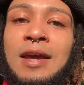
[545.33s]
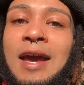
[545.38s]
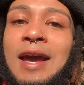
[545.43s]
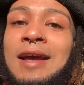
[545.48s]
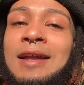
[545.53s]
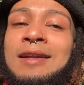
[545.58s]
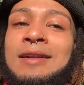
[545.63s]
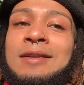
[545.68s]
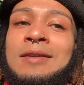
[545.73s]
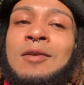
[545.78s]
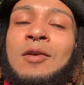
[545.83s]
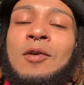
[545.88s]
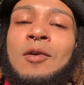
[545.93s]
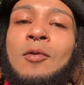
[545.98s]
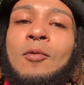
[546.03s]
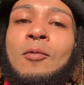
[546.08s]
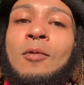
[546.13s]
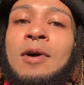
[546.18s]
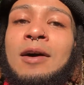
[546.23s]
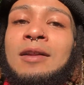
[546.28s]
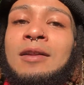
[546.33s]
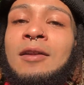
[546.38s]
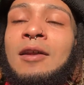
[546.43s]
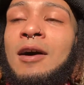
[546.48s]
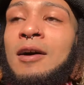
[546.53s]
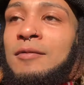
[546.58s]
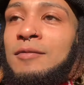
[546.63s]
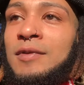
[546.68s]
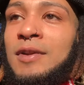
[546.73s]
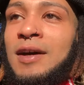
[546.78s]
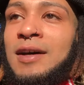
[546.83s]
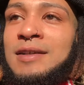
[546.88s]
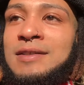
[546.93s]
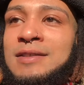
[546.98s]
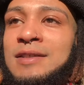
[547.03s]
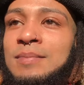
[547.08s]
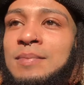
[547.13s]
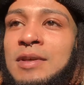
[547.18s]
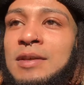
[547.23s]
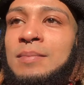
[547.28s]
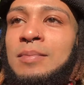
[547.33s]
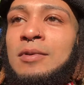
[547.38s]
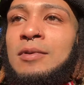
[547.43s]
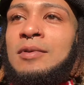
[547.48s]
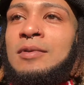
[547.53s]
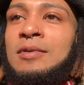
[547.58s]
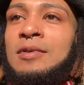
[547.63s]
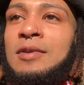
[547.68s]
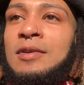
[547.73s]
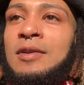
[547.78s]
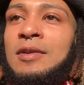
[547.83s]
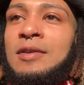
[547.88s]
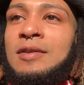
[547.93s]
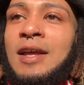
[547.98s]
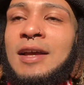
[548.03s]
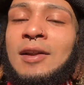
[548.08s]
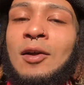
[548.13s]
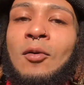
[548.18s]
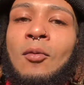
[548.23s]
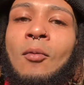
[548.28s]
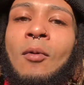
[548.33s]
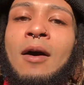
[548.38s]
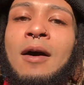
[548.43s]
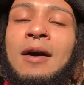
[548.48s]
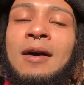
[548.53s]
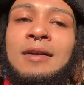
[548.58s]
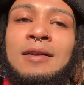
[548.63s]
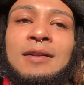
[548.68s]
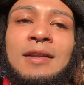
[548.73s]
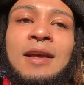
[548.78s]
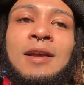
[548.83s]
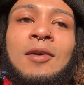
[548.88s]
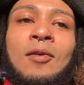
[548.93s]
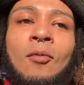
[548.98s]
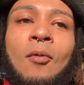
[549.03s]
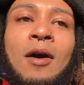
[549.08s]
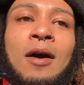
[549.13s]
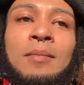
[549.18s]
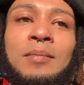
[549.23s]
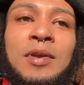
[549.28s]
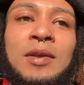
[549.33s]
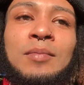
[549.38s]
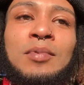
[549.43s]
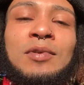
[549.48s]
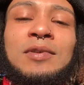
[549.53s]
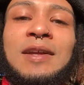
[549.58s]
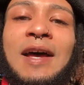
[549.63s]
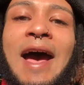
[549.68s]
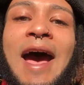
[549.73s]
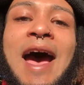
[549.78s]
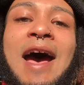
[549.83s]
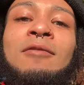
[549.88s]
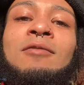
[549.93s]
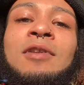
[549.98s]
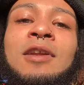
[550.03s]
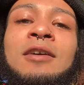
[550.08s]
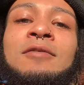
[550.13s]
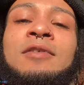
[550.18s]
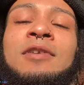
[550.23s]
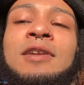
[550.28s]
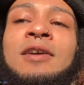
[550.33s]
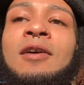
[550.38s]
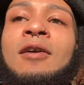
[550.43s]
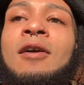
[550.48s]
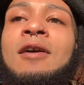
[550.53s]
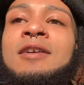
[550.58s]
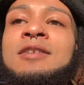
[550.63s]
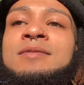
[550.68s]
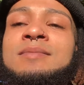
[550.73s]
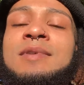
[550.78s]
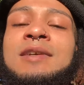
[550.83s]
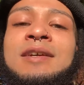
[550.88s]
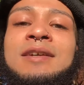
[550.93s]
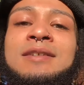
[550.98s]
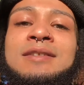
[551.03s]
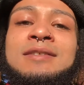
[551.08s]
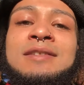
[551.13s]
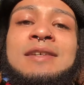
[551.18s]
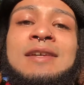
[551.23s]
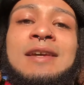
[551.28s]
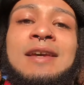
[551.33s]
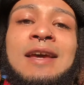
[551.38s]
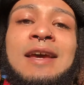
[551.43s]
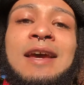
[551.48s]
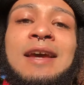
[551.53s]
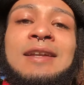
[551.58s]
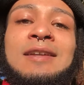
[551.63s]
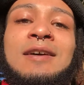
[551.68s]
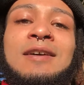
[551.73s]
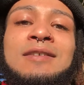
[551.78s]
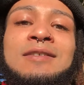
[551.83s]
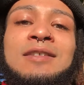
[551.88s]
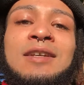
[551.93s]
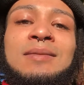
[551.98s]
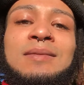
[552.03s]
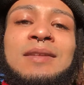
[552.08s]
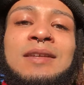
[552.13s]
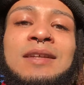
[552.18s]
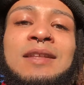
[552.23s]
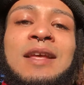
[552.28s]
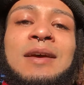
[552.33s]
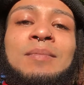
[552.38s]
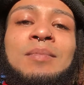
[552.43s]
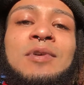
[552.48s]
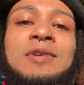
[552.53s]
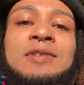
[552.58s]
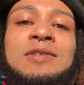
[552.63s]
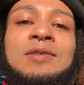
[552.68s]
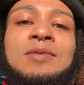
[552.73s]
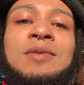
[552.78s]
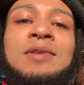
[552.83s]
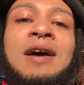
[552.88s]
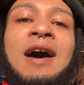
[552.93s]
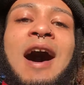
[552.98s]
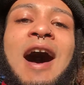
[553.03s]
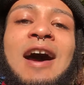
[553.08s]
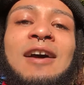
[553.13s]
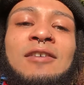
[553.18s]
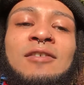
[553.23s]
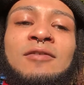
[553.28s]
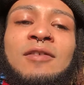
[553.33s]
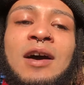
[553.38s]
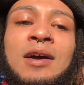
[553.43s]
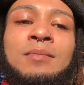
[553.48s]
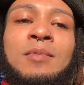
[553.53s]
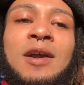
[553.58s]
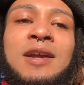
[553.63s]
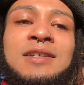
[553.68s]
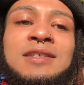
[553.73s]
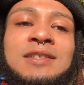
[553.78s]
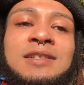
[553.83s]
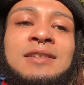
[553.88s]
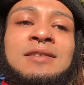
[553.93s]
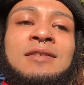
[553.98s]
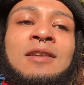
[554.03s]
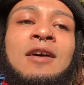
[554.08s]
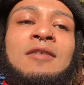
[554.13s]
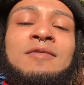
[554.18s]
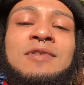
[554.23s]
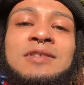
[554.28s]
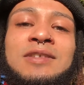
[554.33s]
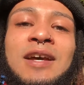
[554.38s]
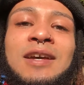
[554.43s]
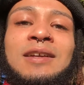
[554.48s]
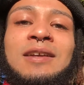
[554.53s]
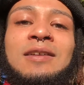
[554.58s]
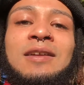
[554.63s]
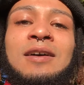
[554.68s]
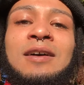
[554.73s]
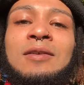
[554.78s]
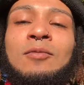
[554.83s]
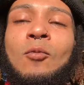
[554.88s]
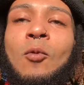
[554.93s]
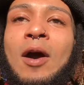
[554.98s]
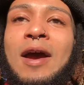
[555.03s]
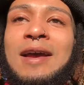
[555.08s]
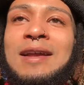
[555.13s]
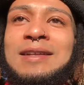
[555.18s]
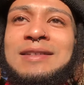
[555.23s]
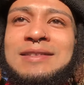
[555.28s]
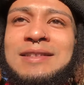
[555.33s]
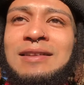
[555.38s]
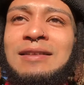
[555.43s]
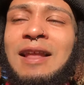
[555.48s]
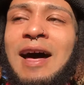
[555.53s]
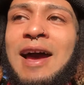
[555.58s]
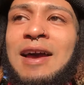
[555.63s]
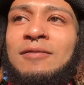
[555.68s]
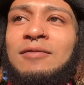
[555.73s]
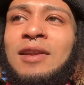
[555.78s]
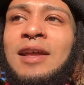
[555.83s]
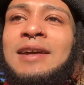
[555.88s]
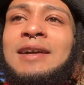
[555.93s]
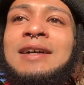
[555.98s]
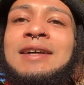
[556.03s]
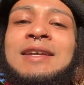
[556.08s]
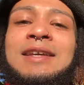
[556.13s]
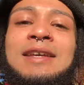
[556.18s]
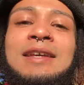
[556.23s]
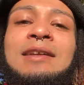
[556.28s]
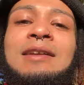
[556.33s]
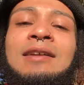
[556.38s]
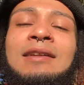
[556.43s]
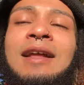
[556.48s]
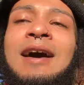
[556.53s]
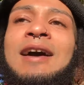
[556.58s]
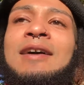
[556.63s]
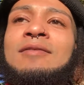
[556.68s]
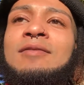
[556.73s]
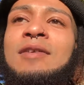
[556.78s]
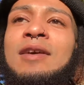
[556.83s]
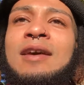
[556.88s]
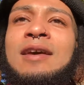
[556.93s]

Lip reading: And what love does to people, they don't want. They don't want people to have love in their hearts, because it does something that puts you in a higher vibration. Love is like a way to life, like a key to life.